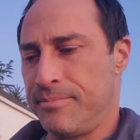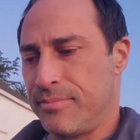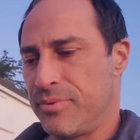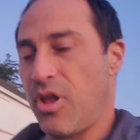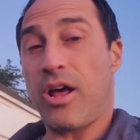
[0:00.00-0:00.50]

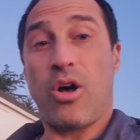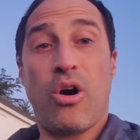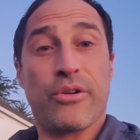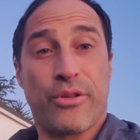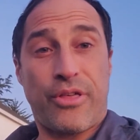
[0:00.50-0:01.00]
not all
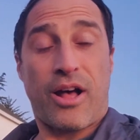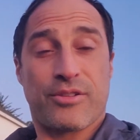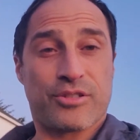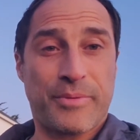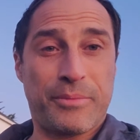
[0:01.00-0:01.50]
your thoughts are
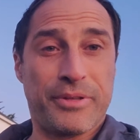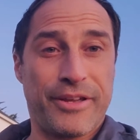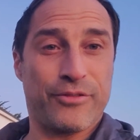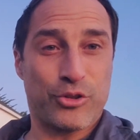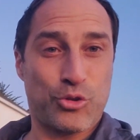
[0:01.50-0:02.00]
to be
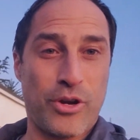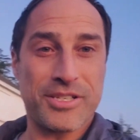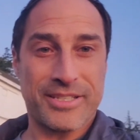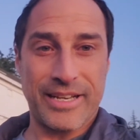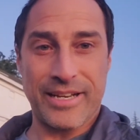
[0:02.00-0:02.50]
believed or
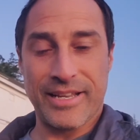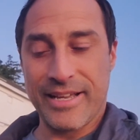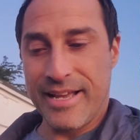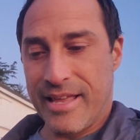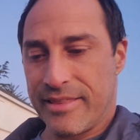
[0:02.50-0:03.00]
trusted,
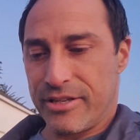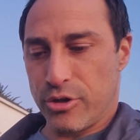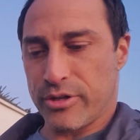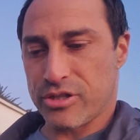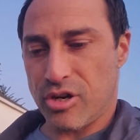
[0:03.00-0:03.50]
then you
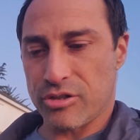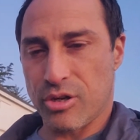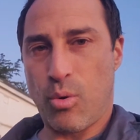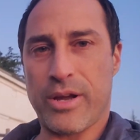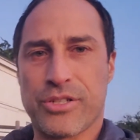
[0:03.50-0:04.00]
can start to
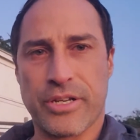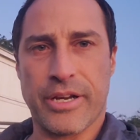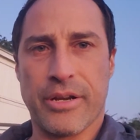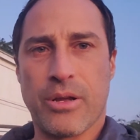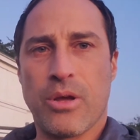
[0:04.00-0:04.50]

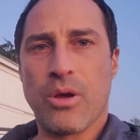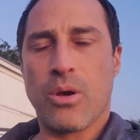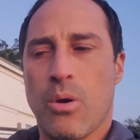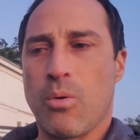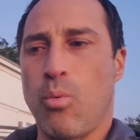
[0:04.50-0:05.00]
question
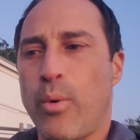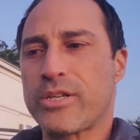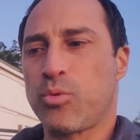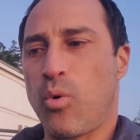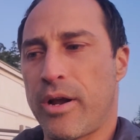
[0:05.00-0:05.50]
which
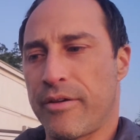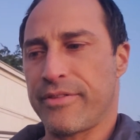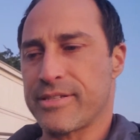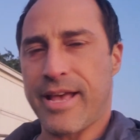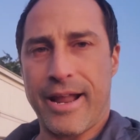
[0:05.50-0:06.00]
one of
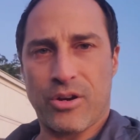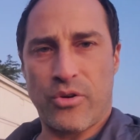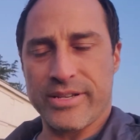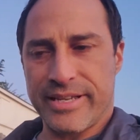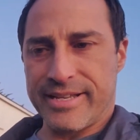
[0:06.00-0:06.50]
these
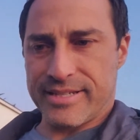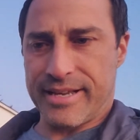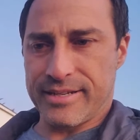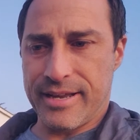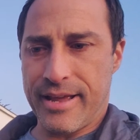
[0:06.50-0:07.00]
categories is
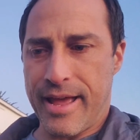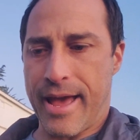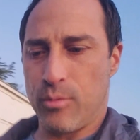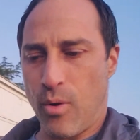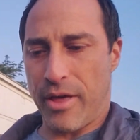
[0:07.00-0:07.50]
it,
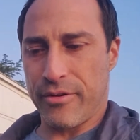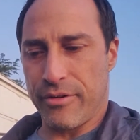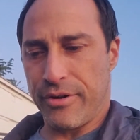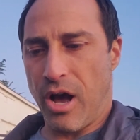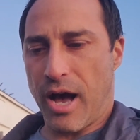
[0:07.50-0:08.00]
and whether or
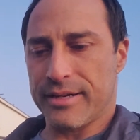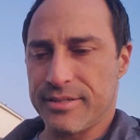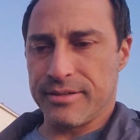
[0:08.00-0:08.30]
not